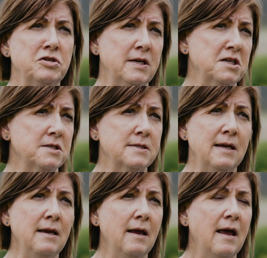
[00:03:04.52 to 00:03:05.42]

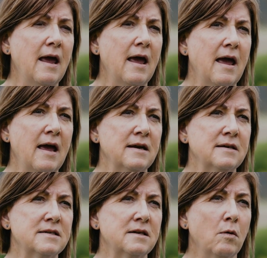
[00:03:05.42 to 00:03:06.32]
judiciously,
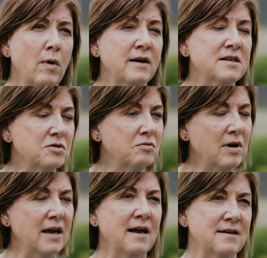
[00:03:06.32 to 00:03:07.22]
and one should
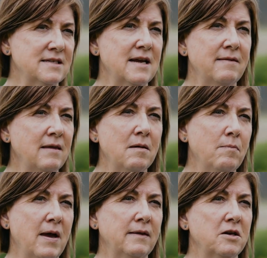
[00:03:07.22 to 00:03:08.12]
really understand the
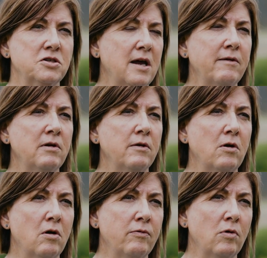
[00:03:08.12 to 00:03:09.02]
impact that you're having on
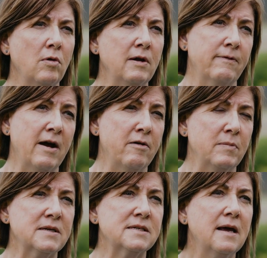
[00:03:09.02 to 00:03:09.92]
the overall
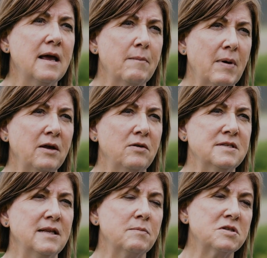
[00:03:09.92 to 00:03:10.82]
environment by
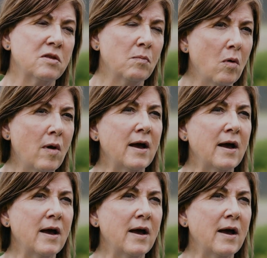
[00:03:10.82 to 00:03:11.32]
using them. So the